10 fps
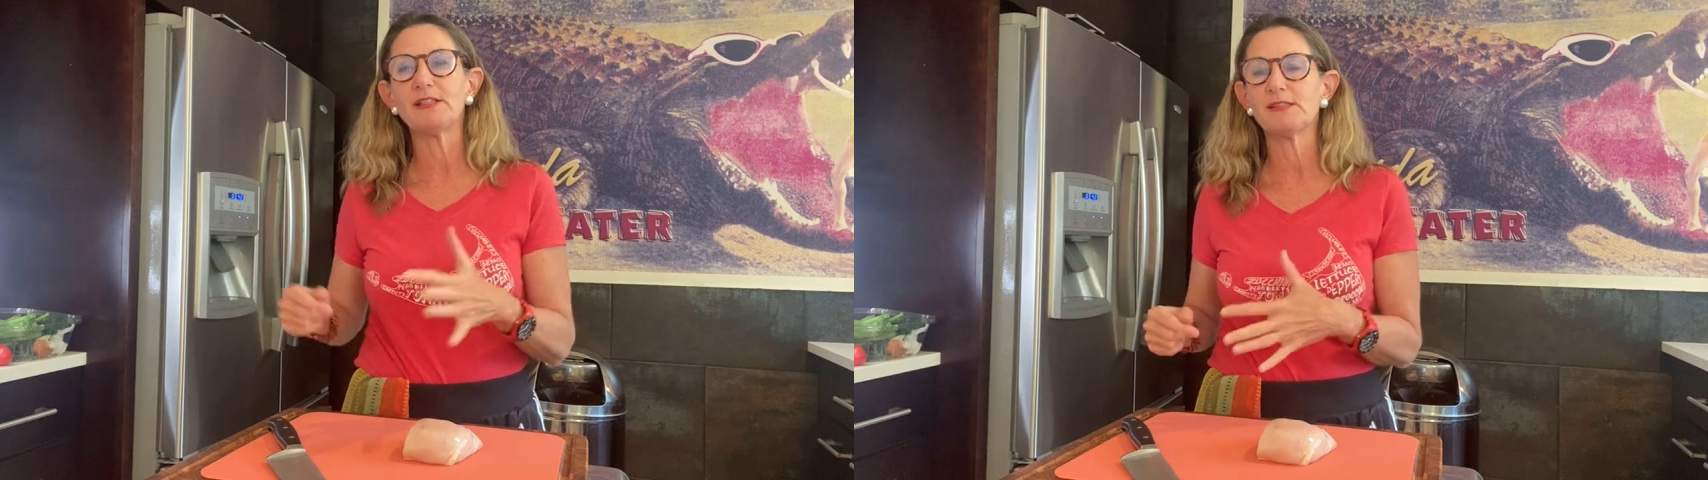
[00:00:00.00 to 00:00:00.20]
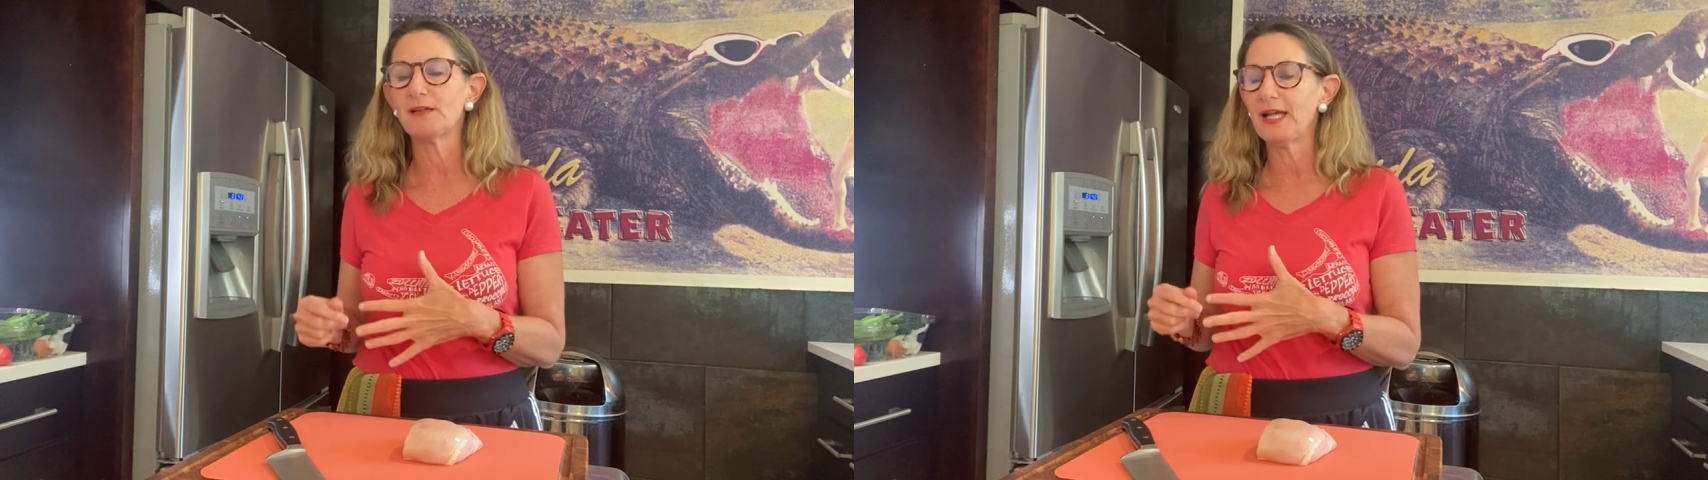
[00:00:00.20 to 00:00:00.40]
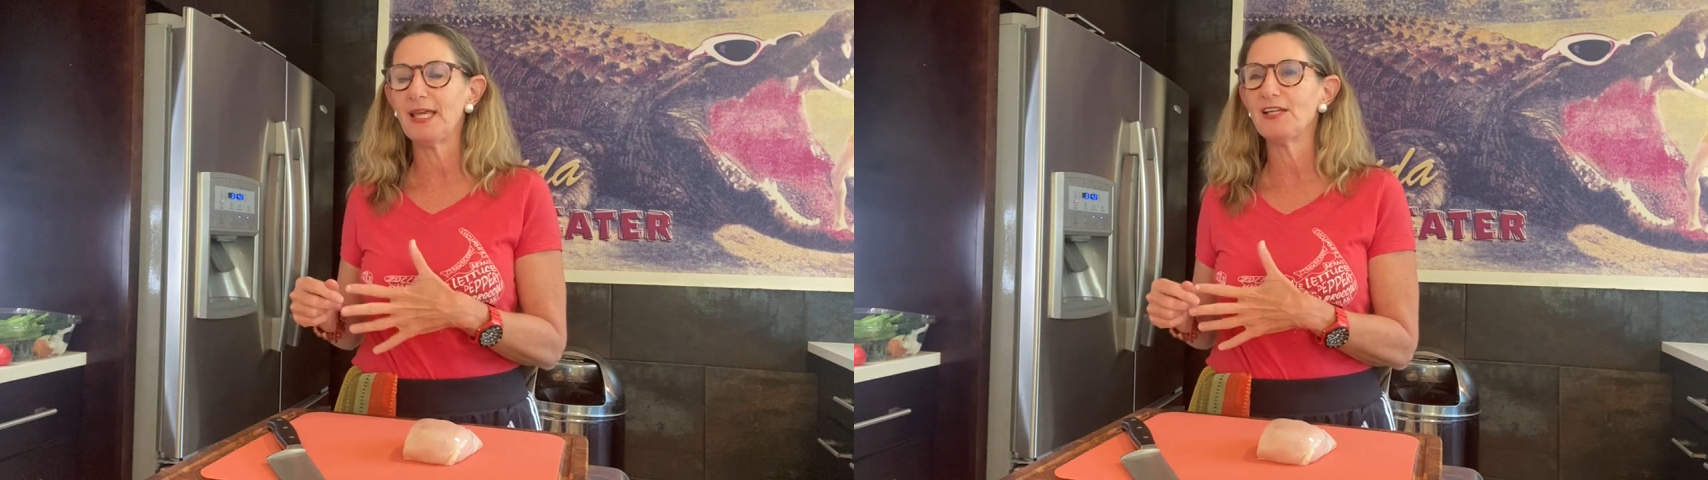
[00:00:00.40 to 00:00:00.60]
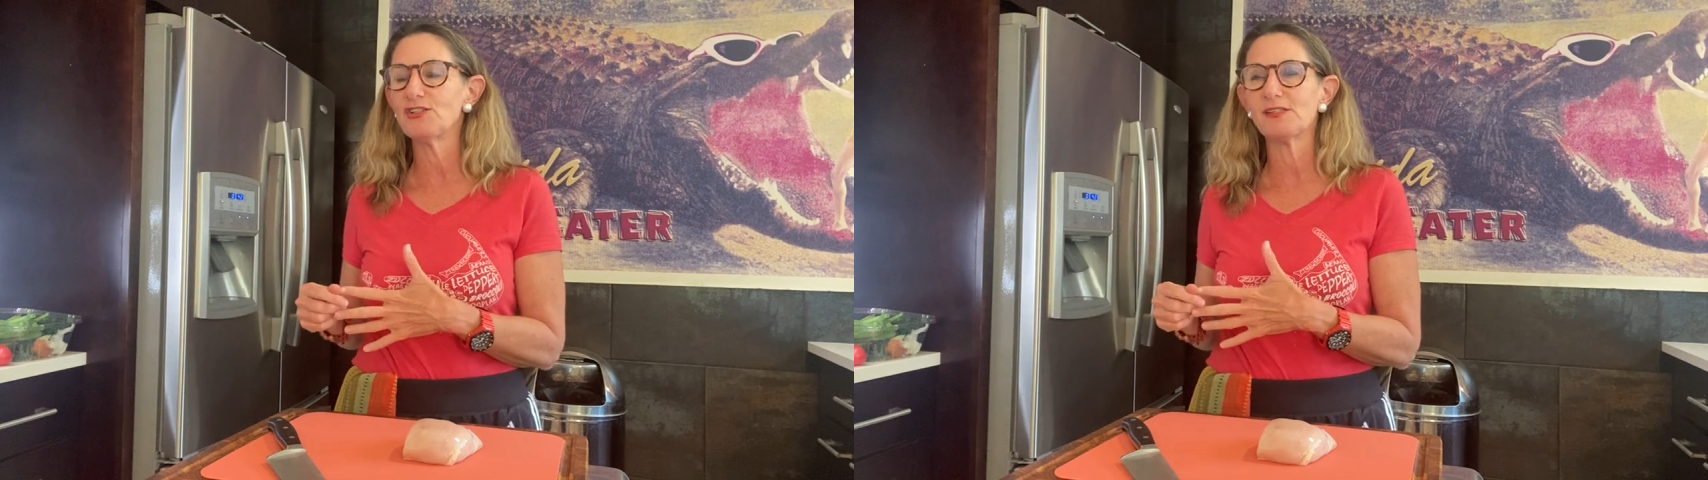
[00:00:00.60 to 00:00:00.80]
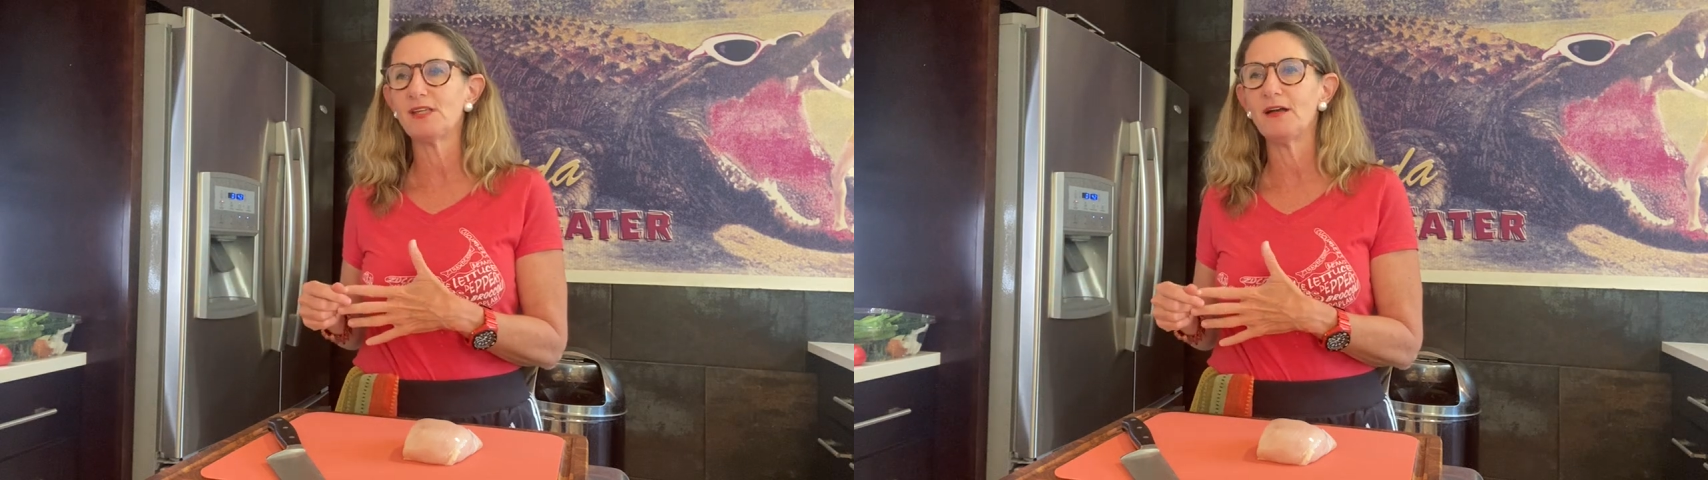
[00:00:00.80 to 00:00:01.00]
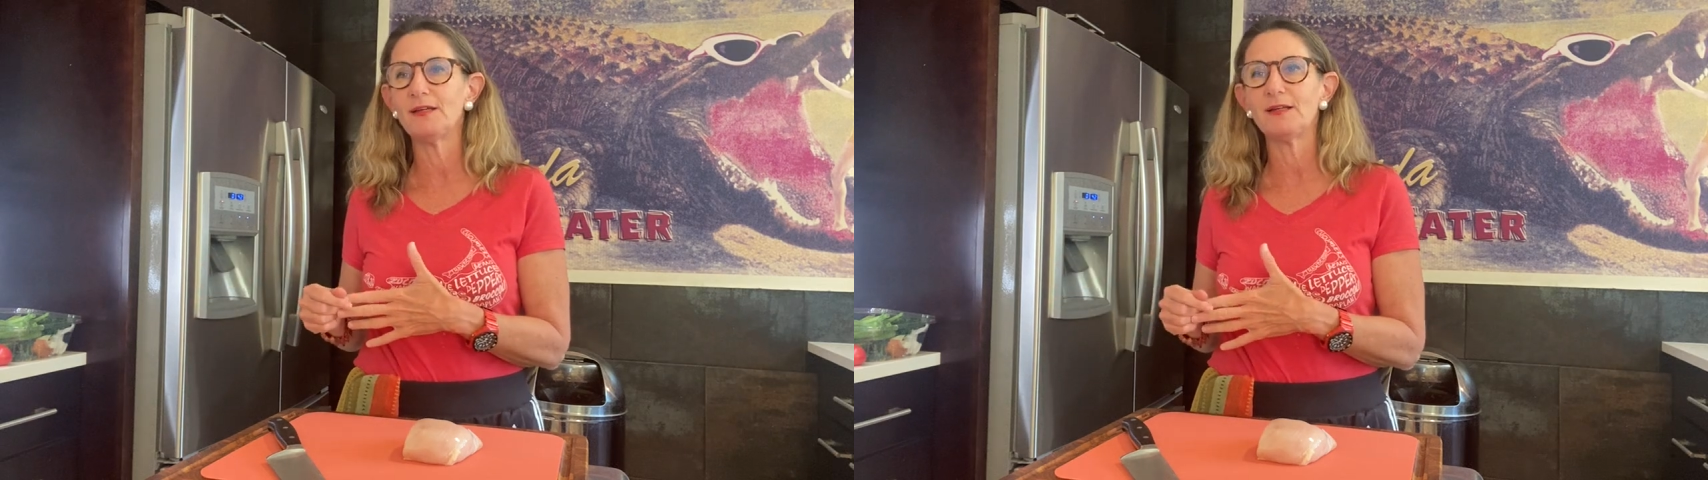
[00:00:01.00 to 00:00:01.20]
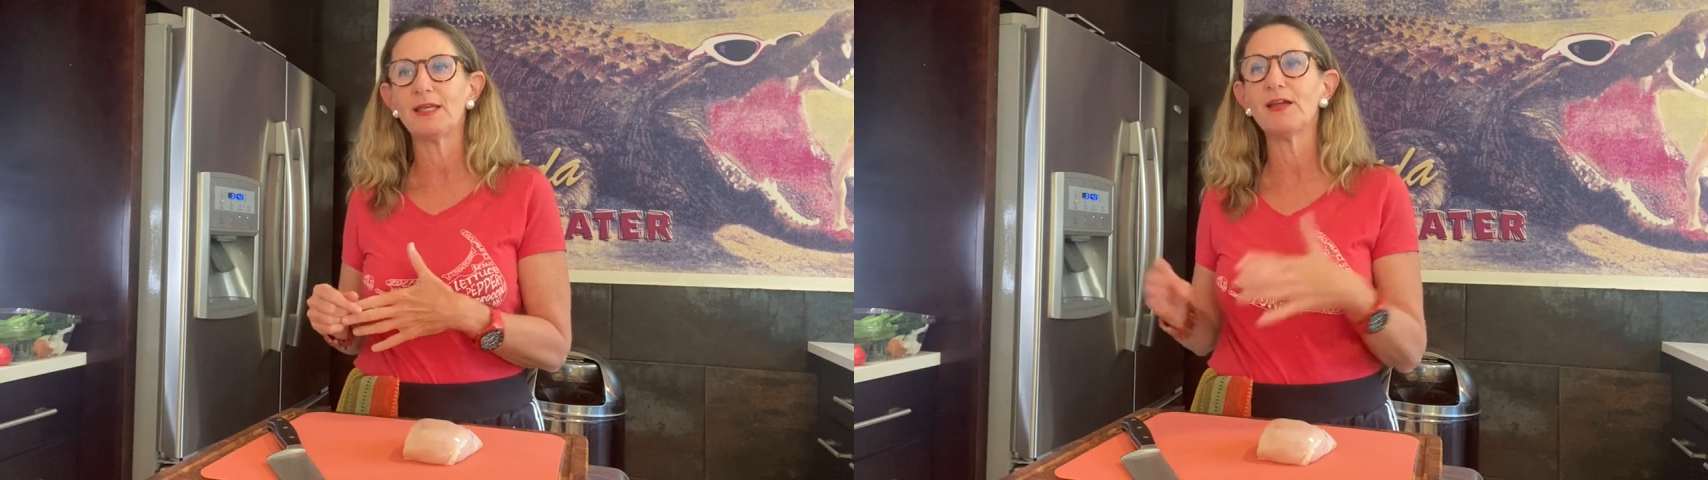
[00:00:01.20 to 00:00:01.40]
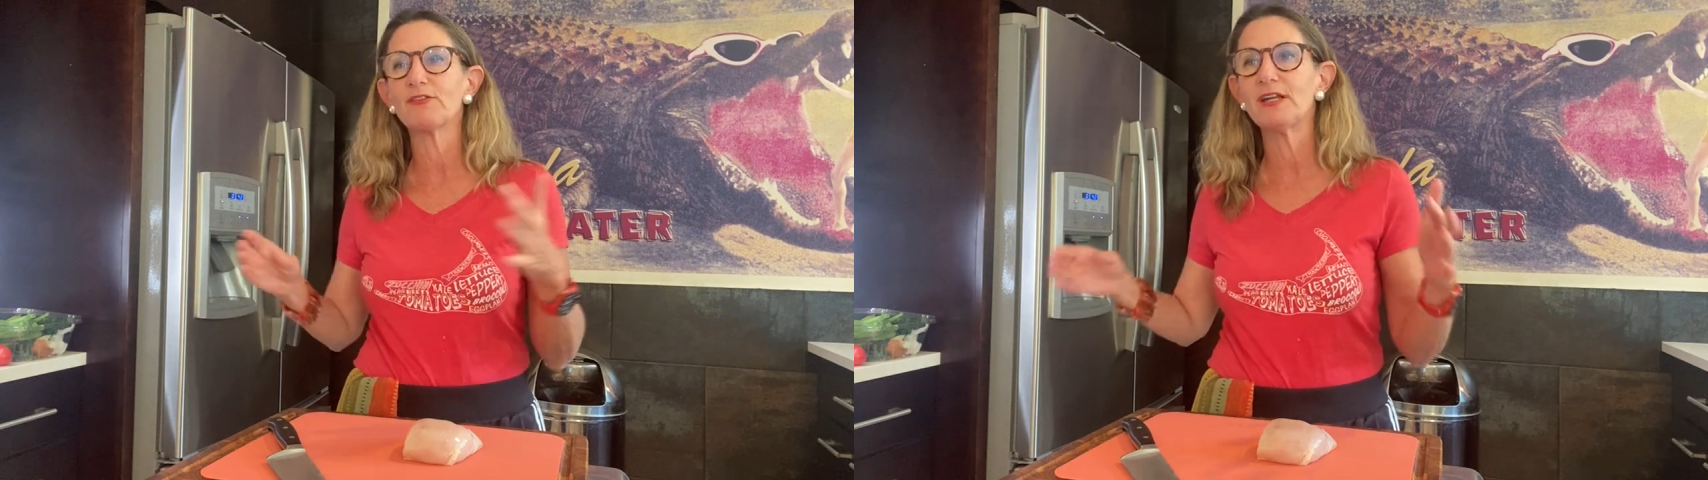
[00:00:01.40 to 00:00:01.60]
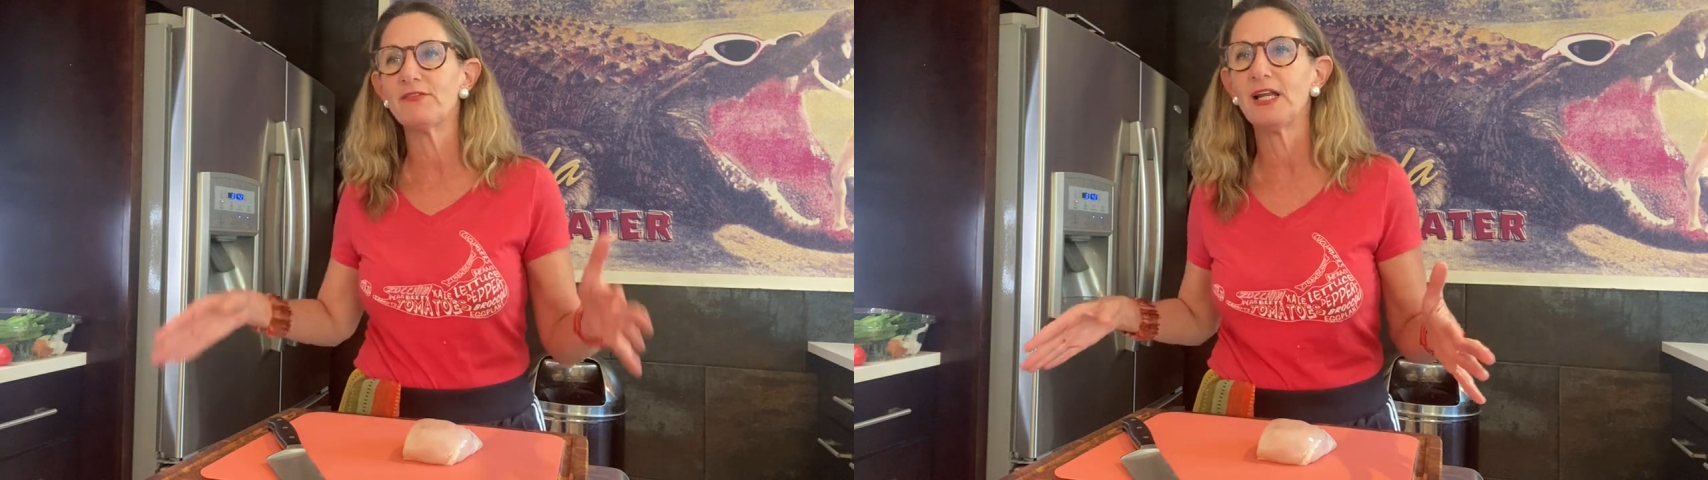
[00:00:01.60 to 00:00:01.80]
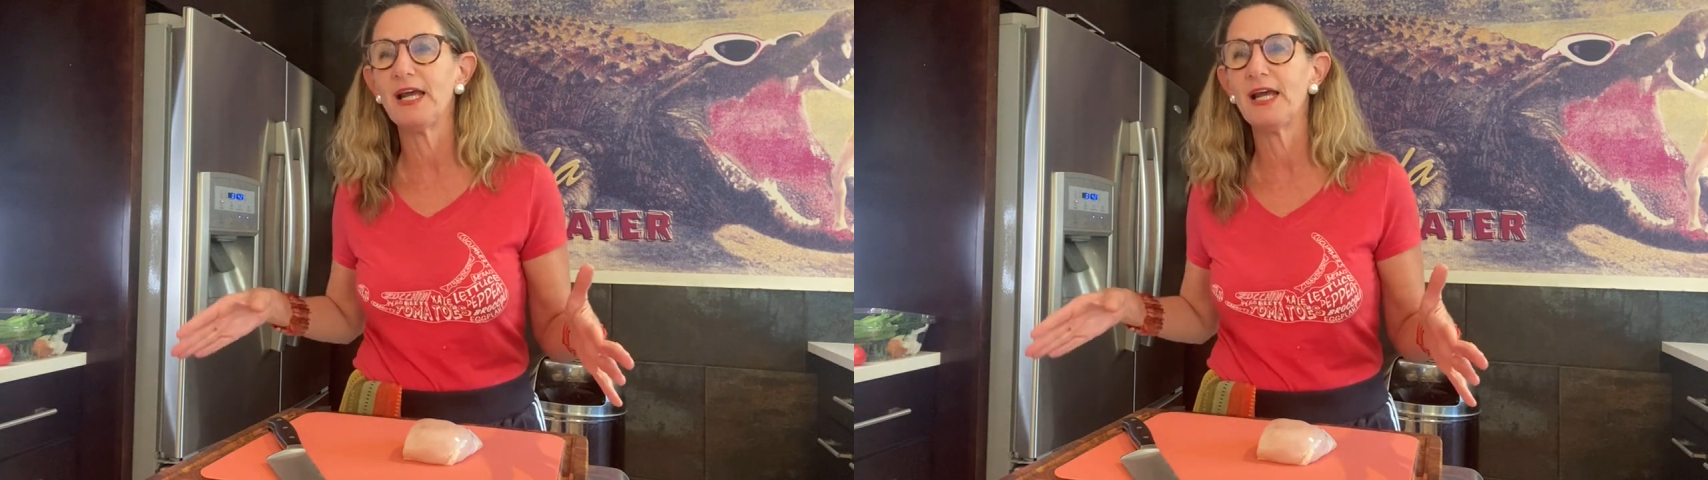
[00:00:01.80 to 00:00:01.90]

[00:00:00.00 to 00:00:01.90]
It's, I can't just tell you to get rid of it.